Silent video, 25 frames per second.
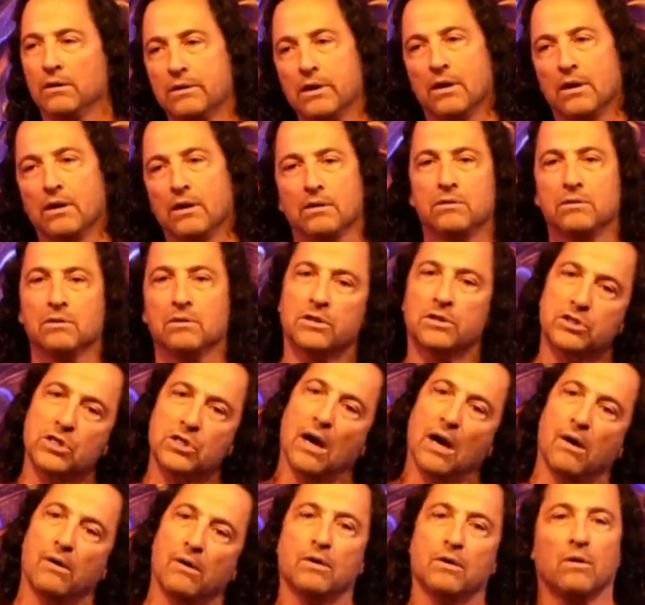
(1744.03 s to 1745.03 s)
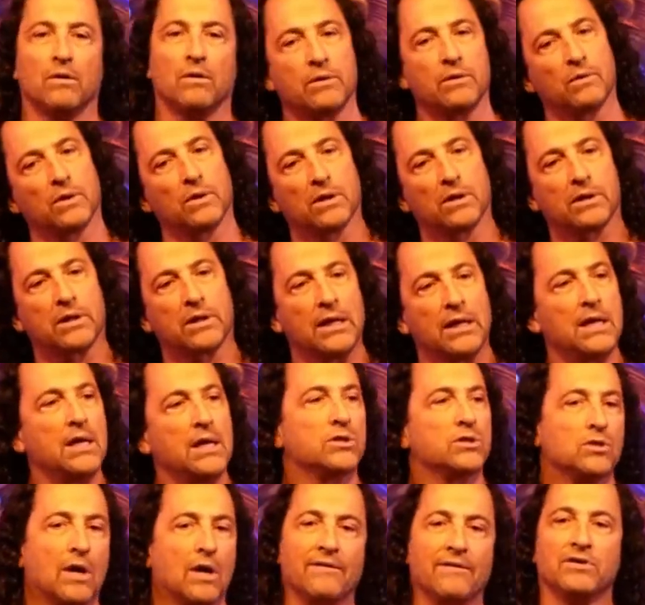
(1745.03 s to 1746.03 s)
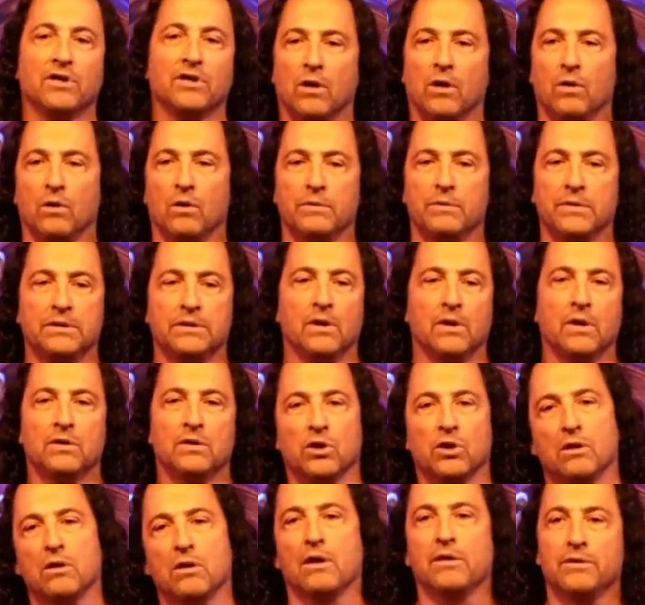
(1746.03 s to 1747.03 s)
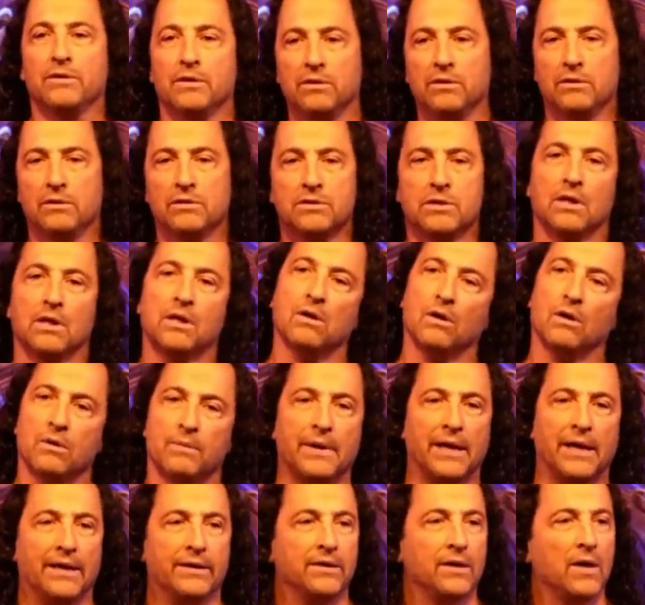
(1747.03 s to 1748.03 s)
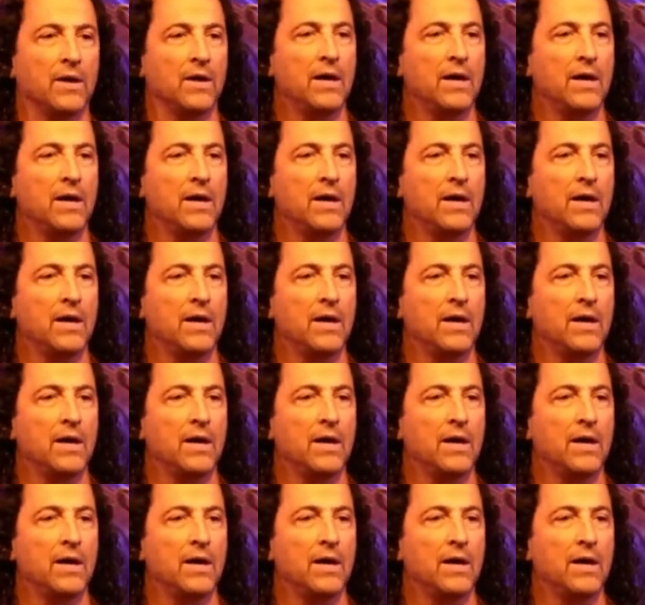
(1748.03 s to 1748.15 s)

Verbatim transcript: okay, took a shower, we're going to work, driving home, and turn on the news, and then go to bed.